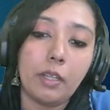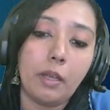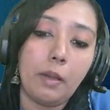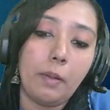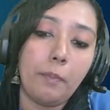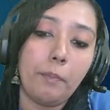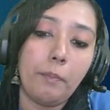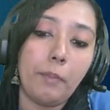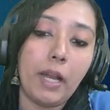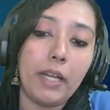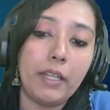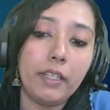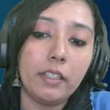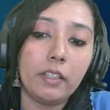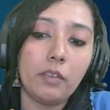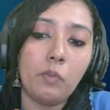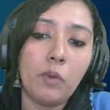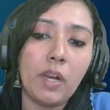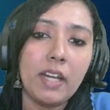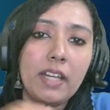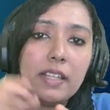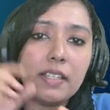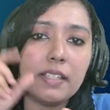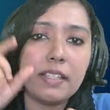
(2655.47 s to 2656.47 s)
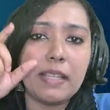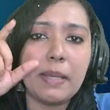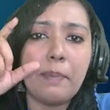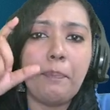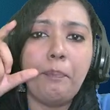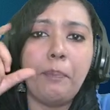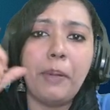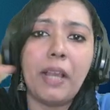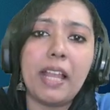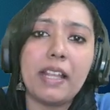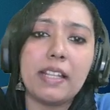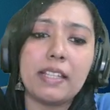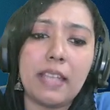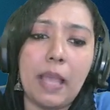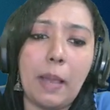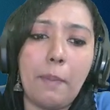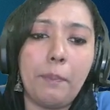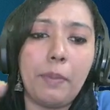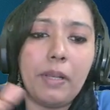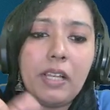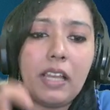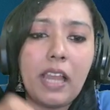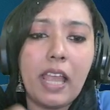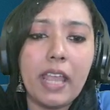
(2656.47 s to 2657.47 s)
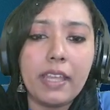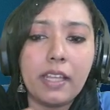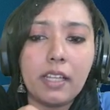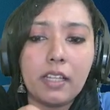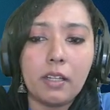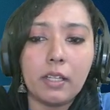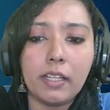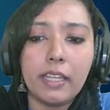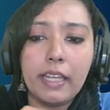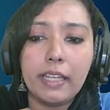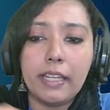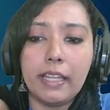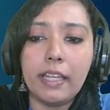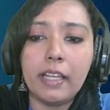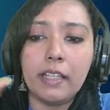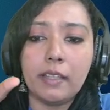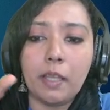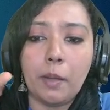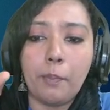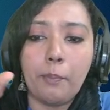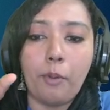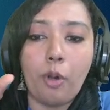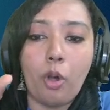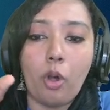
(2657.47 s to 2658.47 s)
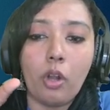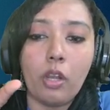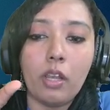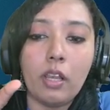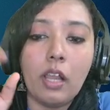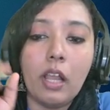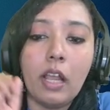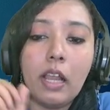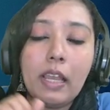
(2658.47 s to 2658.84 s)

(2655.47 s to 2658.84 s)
But one simple example like kicking the ball,